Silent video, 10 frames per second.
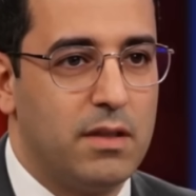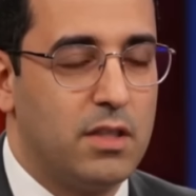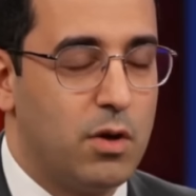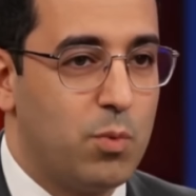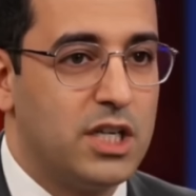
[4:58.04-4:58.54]

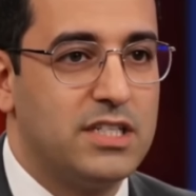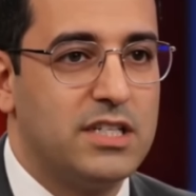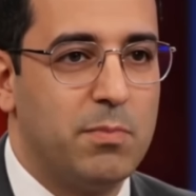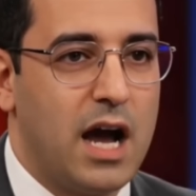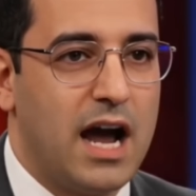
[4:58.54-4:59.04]
The
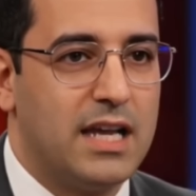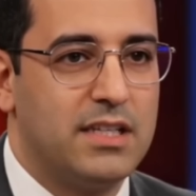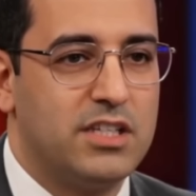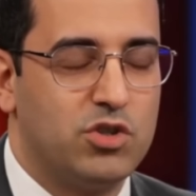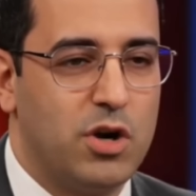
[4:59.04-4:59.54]
reasons behind
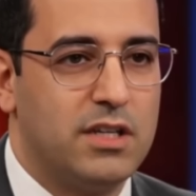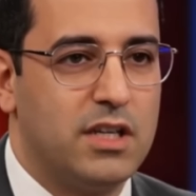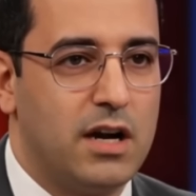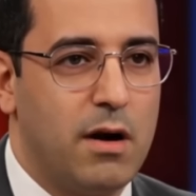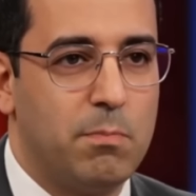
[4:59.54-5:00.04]
this trend
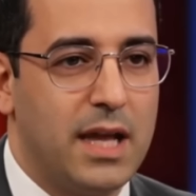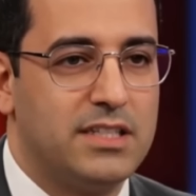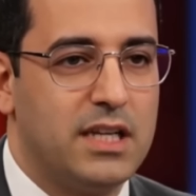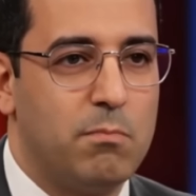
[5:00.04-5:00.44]
are complex and